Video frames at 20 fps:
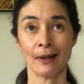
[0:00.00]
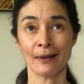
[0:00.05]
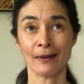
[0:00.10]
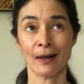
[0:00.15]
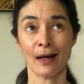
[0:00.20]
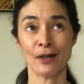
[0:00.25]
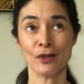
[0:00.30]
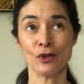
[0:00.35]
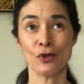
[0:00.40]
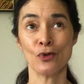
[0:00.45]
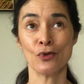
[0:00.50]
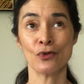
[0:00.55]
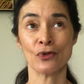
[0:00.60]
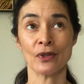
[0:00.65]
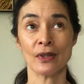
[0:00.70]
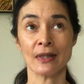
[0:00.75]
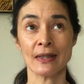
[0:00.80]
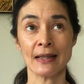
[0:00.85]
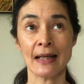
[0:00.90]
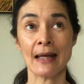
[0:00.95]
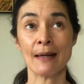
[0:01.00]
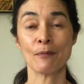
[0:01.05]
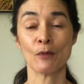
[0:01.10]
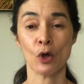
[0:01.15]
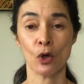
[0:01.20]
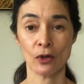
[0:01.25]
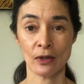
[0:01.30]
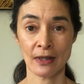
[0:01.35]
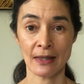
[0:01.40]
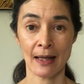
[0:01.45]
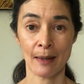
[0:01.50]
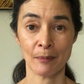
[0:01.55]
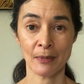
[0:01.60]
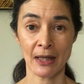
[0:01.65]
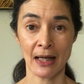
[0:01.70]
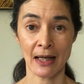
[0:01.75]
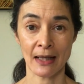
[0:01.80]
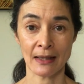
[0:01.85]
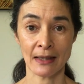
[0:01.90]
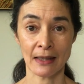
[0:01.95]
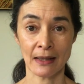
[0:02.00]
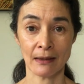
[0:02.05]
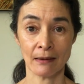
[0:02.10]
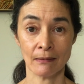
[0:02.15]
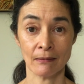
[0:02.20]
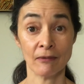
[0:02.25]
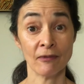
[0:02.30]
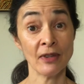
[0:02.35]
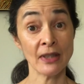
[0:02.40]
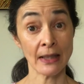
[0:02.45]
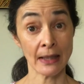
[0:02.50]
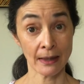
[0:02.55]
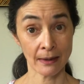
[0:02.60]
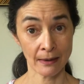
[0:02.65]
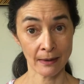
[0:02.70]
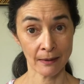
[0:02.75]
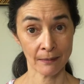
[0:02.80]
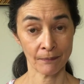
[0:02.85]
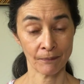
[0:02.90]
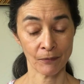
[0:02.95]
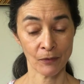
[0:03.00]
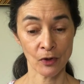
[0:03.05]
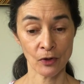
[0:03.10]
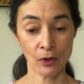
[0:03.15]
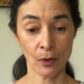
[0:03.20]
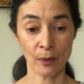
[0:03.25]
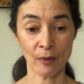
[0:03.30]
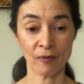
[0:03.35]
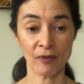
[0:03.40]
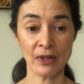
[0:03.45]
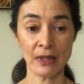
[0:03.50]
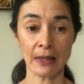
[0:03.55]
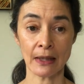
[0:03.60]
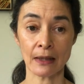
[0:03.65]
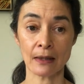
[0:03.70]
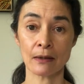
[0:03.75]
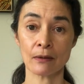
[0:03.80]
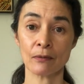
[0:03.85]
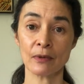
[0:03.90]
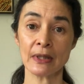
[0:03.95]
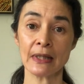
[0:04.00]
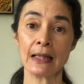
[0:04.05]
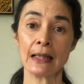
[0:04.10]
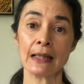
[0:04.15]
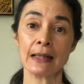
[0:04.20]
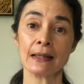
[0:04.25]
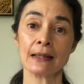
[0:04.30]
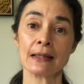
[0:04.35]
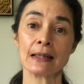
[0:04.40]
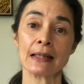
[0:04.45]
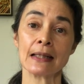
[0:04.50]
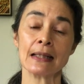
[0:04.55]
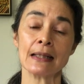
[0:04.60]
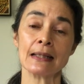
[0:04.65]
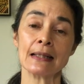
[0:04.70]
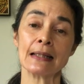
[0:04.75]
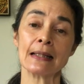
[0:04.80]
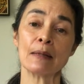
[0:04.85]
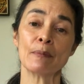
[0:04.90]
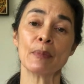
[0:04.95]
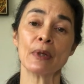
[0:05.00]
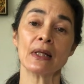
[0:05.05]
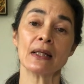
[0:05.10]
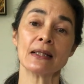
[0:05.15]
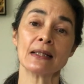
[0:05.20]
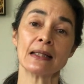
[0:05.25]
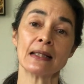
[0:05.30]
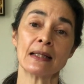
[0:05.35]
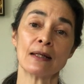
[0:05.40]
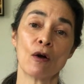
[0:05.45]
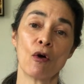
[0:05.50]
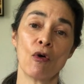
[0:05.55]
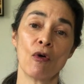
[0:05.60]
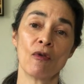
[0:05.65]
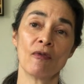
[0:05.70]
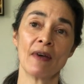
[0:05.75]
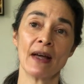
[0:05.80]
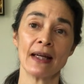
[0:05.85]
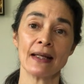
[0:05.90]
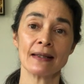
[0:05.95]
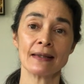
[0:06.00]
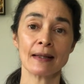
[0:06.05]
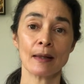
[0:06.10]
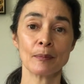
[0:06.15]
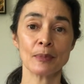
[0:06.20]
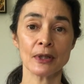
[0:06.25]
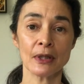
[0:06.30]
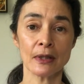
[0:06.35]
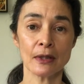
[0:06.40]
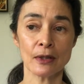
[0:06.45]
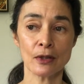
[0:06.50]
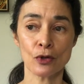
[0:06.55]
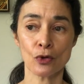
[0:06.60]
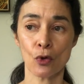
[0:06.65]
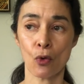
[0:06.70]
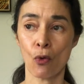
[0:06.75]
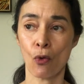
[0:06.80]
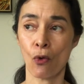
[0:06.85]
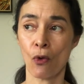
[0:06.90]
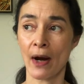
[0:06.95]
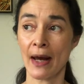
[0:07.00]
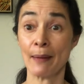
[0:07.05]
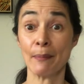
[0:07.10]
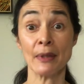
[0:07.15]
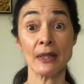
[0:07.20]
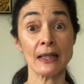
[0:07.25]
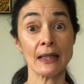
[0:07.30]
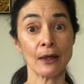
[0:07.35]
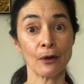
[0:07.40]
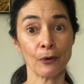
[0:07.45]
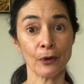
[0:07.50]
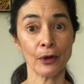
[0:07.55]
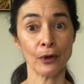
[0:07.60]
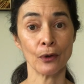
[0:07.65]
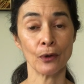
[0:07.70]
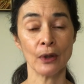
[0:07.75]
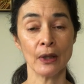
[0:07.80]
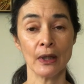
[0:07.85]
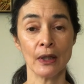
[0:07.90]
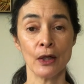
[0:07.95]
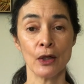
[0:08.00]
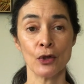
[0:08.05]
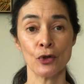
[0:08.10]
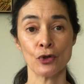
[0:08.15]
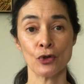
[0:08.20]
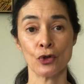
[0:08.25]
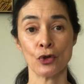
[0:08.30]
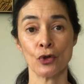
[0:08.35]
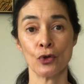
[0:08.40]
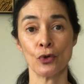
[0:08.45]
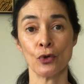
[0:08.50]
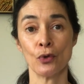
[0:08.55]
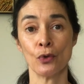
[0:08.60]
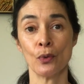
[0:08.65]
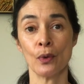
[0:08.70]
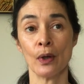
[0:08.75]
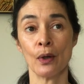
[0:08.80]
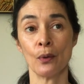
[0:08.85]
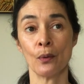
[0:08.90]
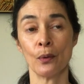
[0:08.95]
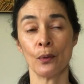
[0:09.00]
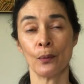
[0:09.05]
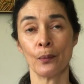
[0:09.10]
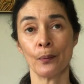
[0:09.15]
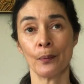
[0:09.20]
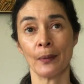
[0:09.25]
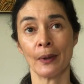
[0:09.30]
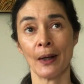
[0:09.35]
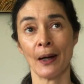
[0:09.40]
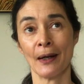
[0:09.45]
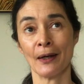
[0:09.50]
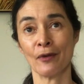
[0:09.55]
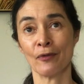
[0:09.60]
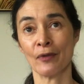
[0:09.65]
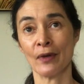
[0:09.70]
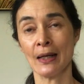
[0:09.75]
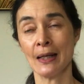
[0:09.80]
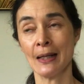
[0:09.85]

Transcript: I use the same concept as in physics. So in physics, resilience is the ability of a substance or a material to kind of